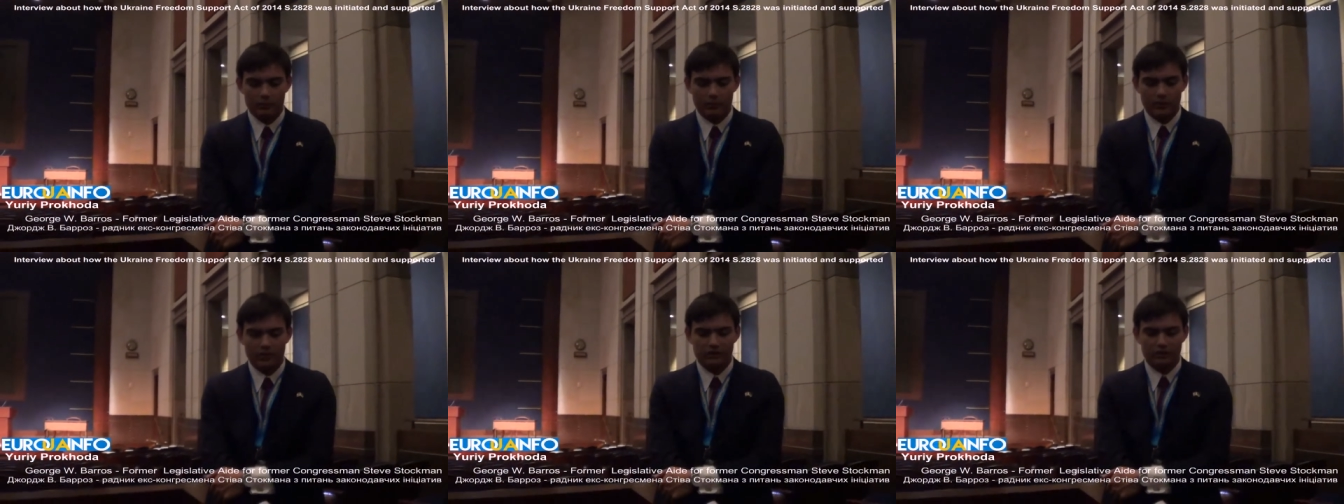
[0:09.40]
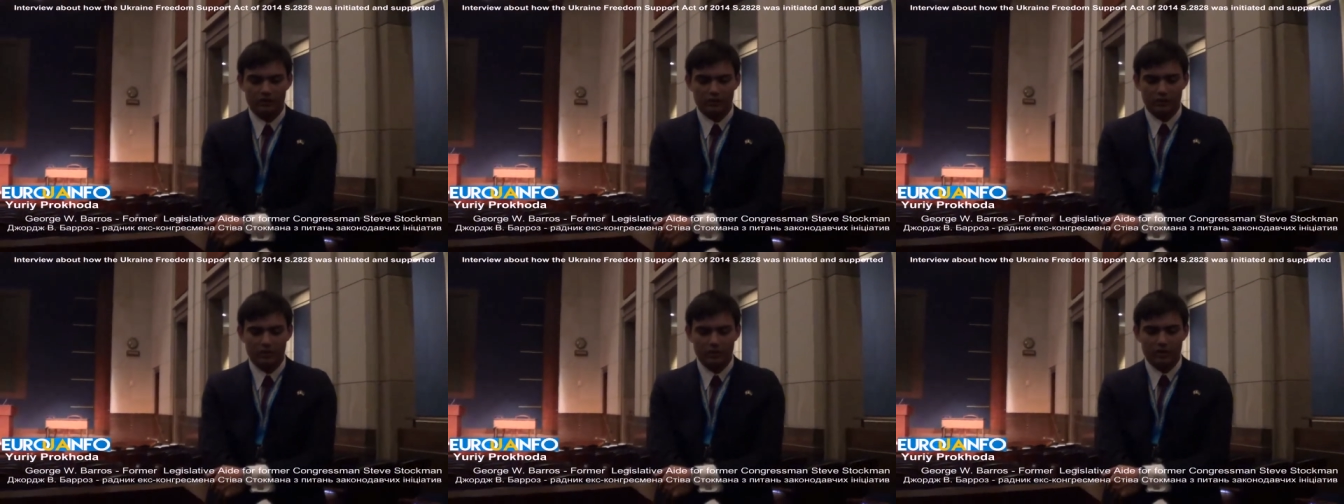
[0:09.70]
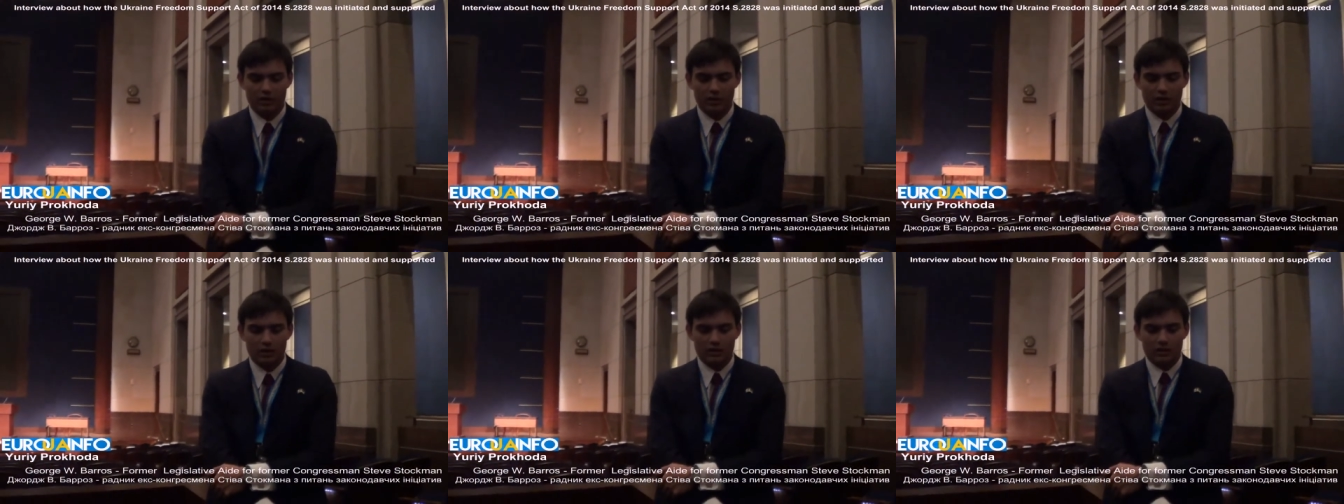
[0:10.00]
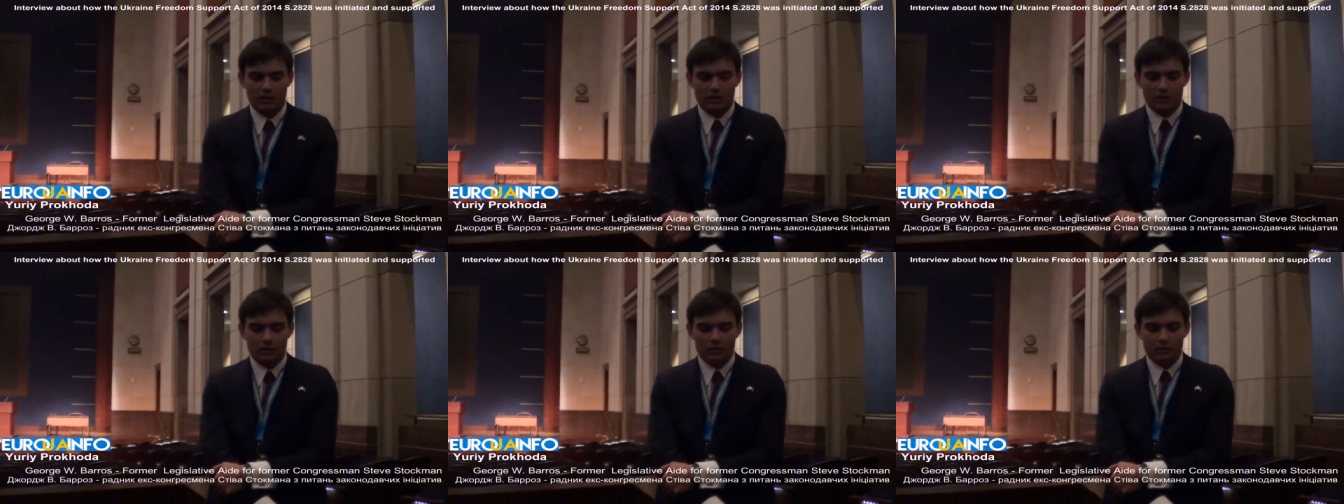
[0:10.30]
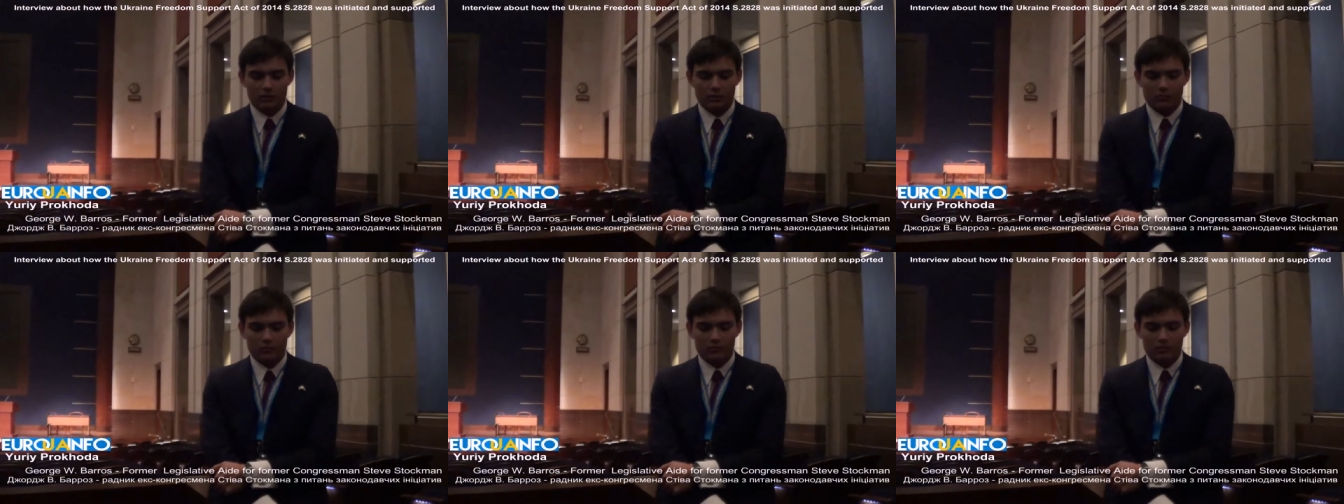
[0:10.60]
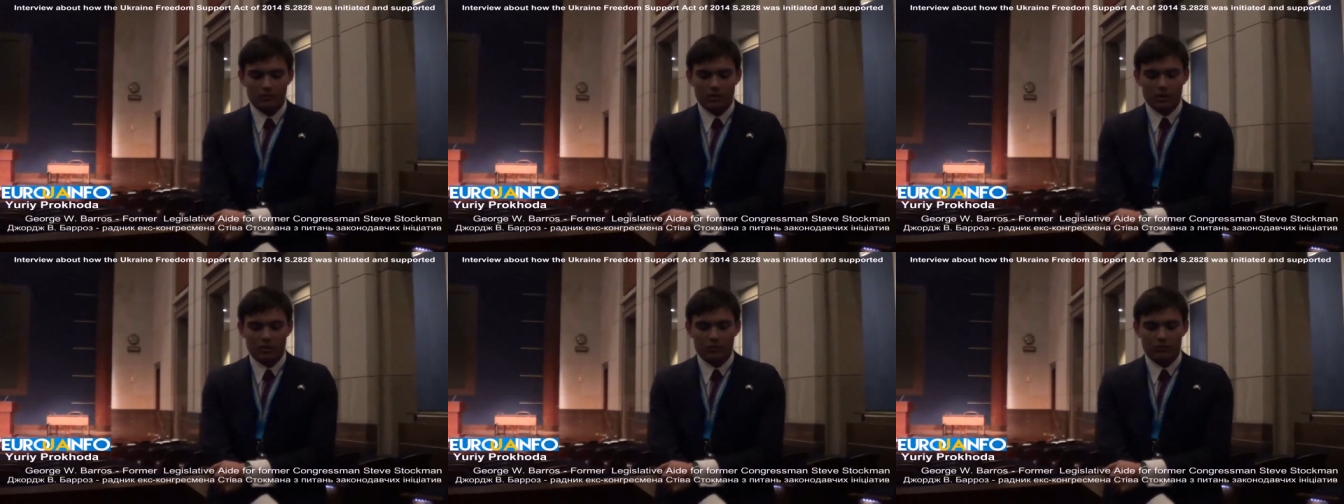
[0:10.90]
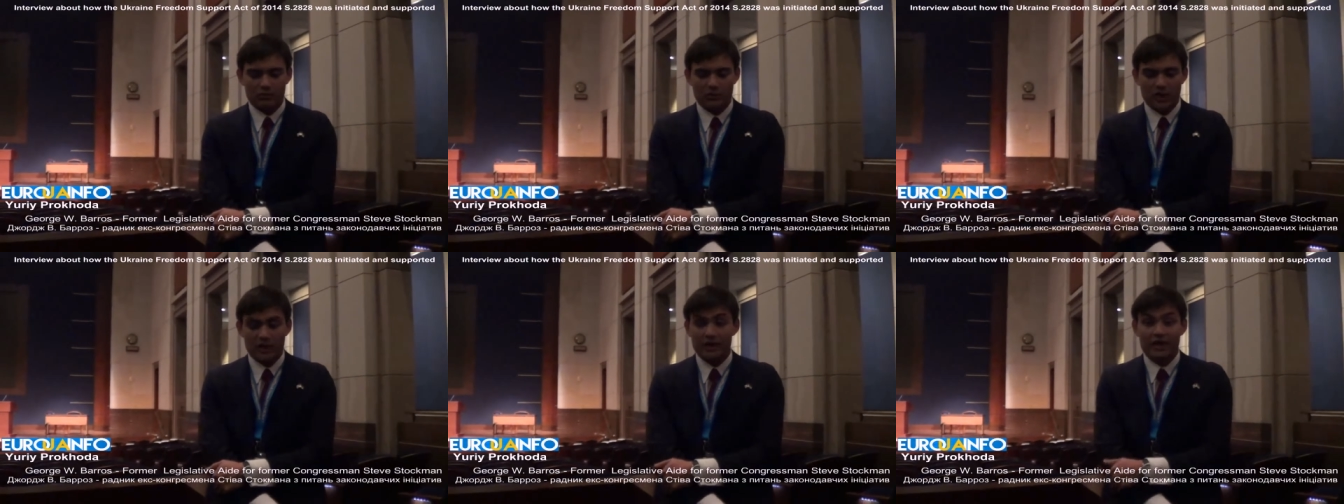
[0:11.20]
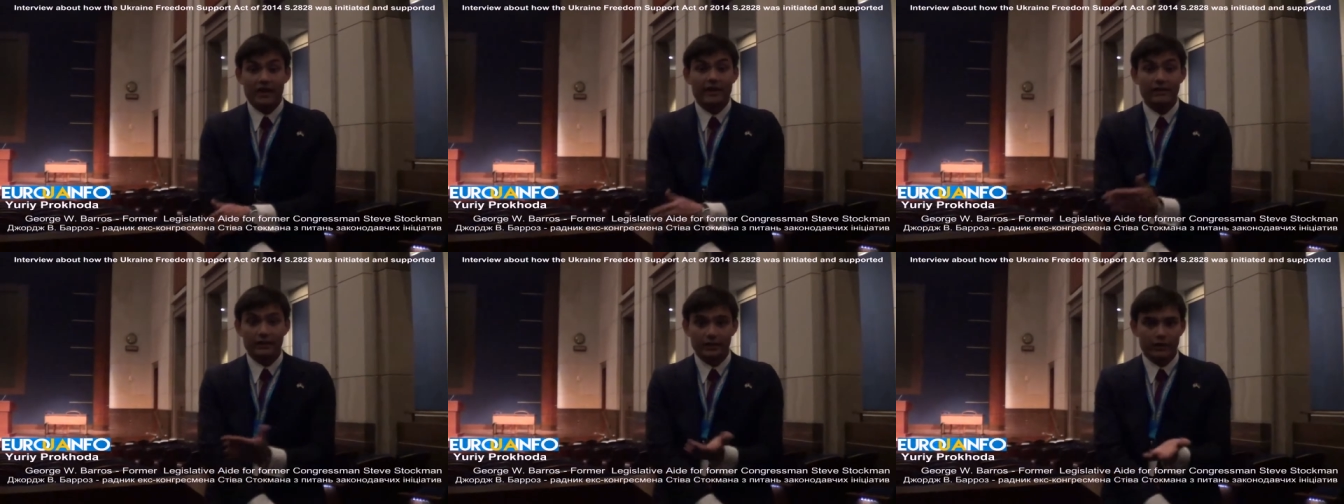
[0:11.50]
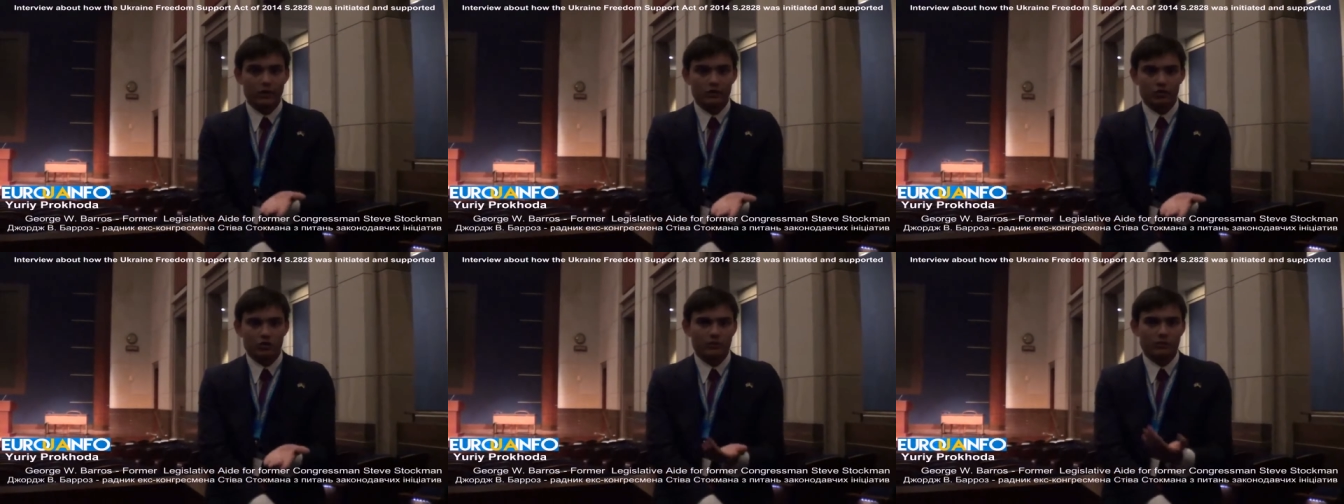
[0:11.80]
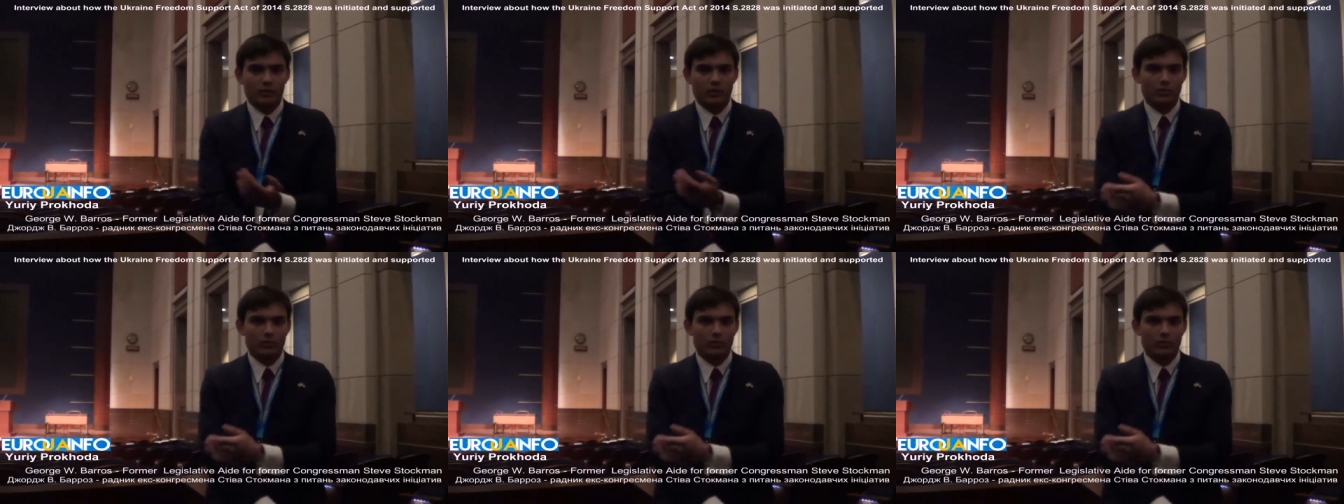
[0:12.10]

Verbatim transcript: Basically, and the leadership,